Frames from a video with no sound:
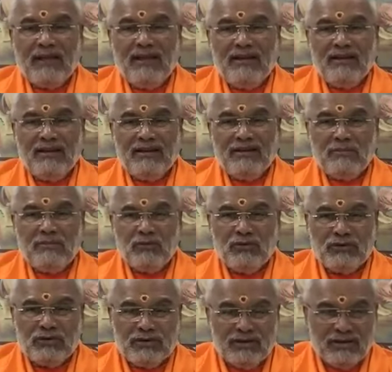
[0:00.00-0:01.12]
and that
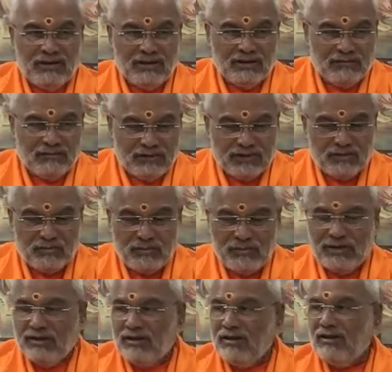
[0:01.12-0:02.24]
emotional
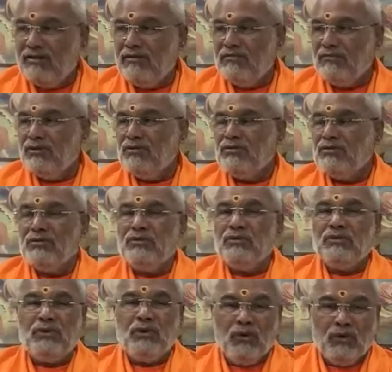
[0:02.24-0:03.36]
investment in one's
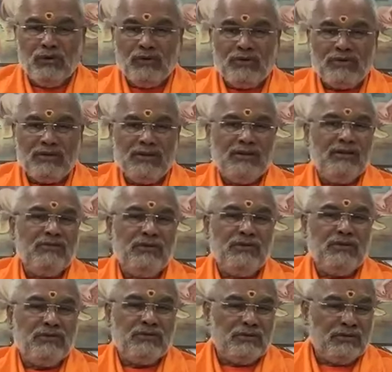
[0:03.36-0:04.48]
own goals and
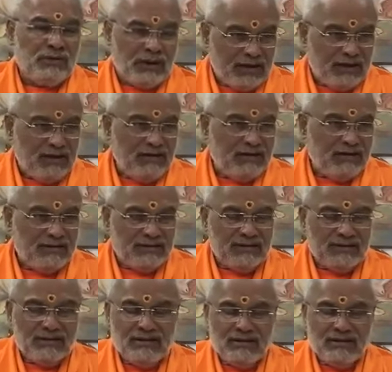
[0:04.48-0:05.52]
one's own ideals,